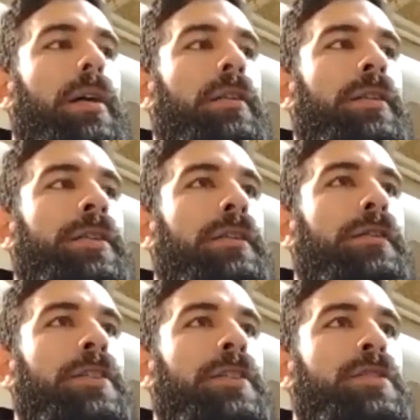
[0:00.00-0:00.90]
the
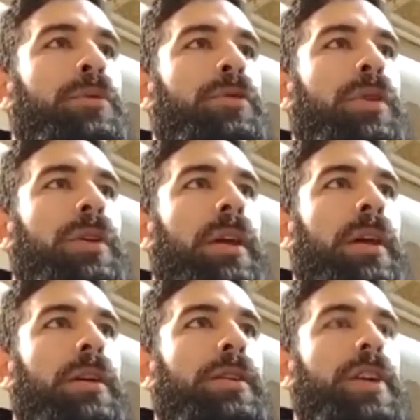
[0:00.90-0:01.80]
difference between like
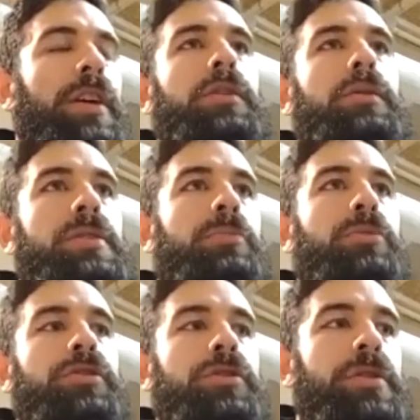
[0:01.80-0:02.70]
continuously
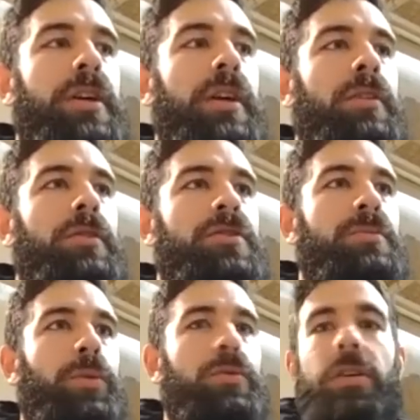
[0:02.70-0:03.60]
producing and
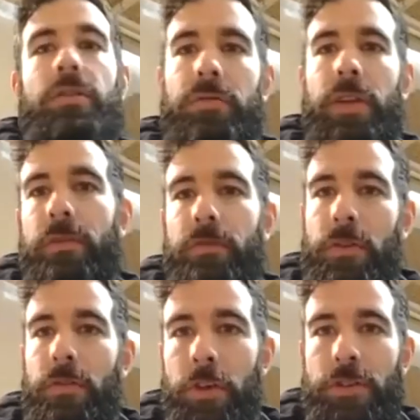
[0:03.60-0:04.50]
disposing of like
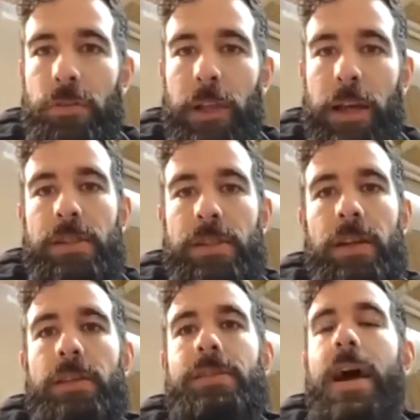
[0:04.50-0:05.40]
virgin
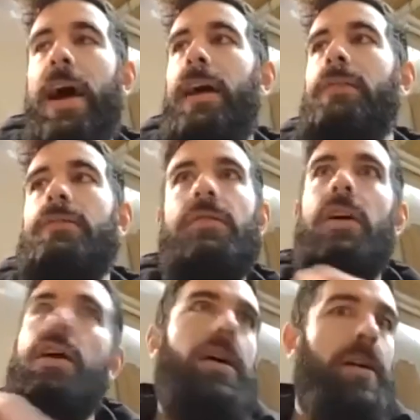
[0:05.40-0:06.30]
plastics and
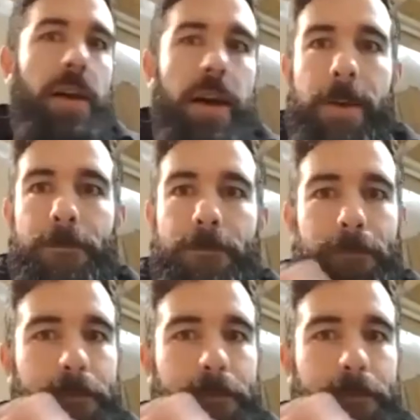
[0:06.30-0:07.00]
um,